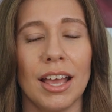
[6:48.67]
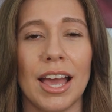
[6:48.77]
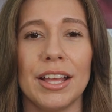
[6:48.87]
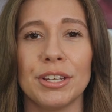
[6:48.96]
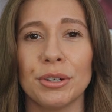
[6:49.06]

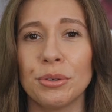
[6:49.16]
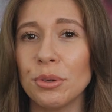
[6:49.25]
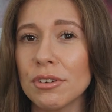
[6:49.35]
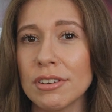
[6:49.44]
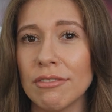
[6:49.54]
And a
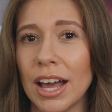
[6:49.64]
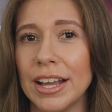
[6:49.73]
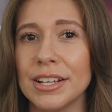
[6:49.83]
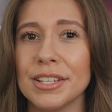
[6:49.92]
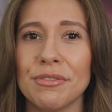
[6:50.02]
cooler
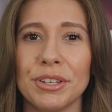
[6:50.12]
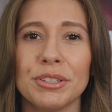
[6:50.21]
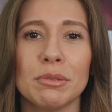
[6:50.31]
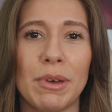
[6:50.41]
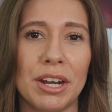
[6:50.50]
device
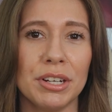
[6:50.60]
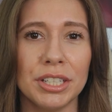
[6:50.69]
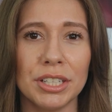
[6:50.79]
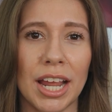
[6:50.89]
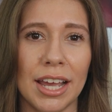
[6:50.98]
feels better
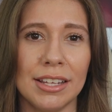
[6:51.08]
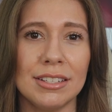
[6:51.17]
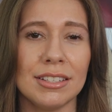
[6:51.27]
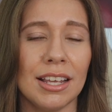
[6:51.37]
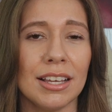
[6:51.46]
in your
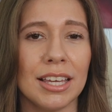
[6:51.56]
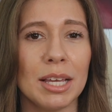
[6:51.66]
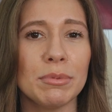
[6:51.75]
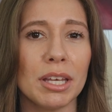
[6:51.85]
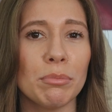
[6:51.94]
hands and
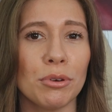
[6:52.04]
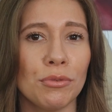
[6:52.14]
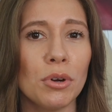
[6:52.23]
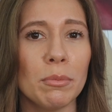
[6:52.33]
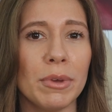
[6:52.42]
keeps up
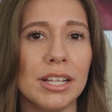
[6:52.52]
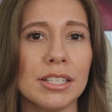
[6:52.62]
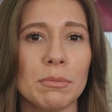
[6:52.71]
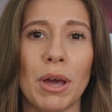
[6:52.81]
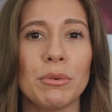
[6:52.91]

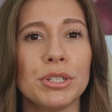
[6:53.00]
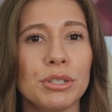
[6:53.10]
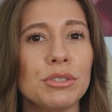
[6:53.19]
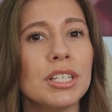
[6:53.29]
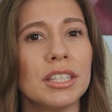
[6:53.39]
performance by
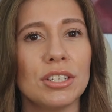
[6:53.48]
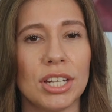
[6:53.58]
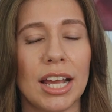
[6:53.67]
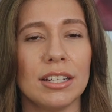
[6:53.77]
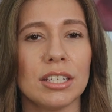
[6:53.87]
reducing the
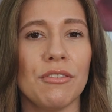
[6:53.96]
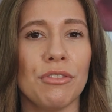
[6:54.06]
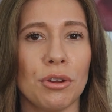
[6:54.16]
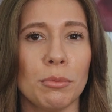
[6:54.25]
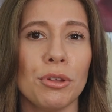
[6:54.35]
chance of
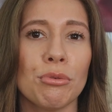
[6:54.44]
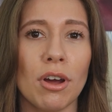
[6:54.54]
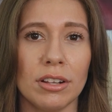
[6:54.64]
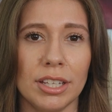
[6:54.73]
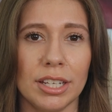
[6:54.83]
thermal
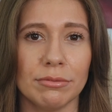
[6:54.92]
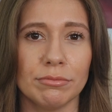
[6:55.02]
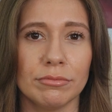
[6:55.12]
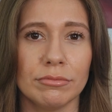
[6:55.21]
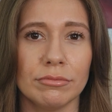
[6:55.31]
throttling.
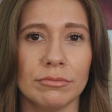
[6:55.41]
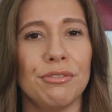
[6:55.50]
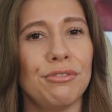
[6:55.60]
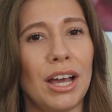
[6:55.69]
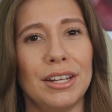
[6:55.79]

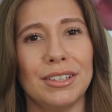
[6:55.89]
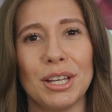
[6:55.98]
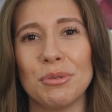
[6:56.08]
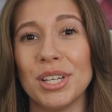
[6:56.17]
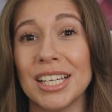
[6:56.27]

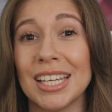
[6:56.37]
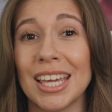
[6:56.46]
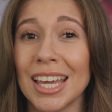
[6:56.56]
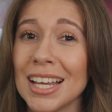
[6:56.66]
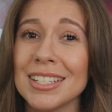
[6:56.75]
Finally, we
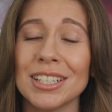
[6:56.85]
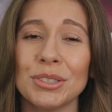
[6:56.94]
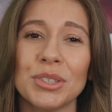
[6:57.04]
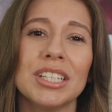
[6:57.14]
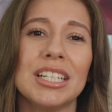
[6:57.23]
can't
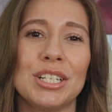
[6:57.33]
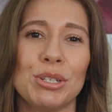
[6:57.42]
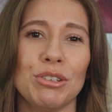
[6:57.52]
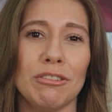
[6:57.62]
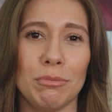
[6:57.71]
ignore the
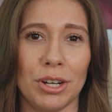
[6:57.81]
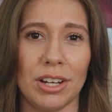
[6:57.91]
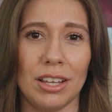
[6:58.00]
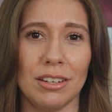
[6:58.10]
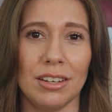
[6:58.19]
issue of
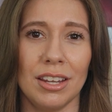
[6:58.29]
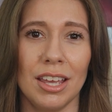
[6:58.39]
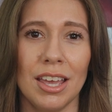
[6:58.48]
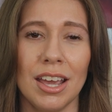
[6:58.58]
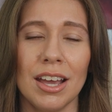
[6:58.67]
burn-in.
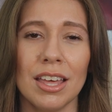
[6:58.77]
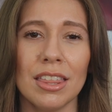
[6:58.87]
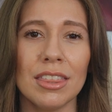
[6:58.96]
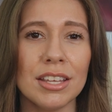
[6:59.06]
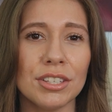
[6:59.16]

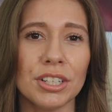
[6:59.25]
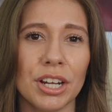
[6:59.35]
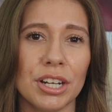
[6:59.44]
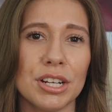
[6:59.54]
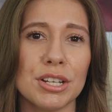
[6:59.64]
This
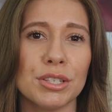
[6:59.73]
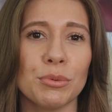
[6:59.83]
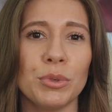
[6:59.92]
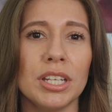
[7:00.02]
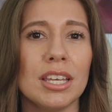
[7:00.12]
occurs
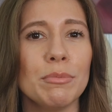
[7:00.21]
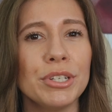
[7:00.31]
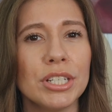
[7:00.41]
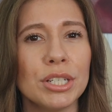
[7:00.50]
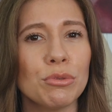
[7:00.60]
when
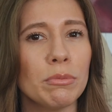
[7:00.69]
images